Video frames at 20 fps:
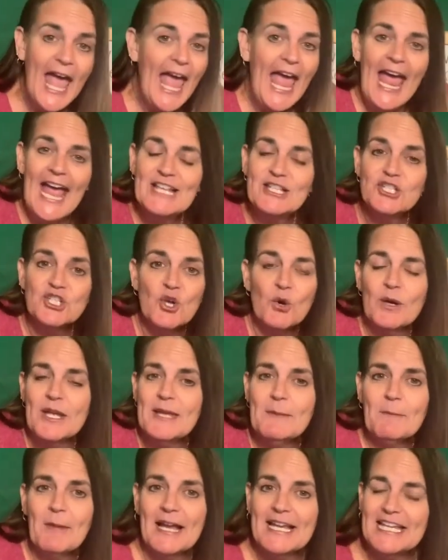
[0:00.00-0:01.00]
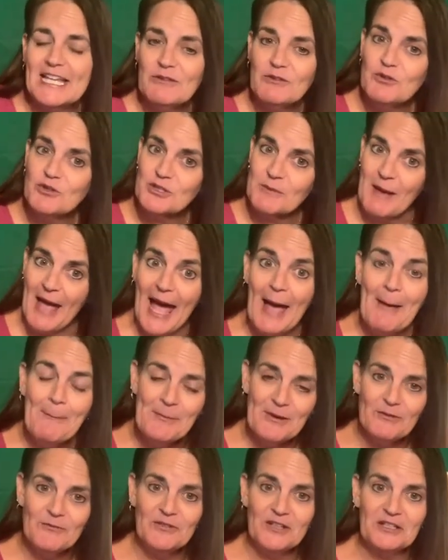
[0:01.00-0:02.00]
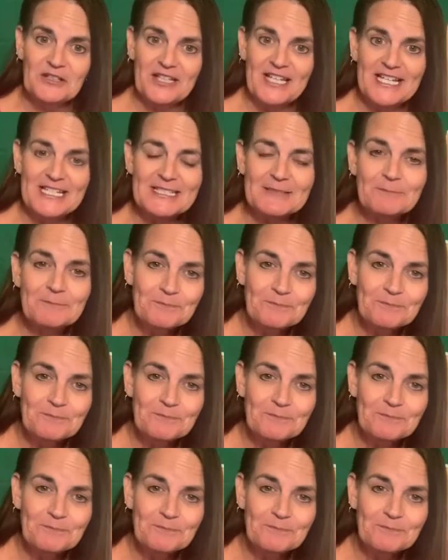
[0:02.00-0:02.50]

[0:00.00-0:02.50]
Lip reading: and so it might give you some happy feelings.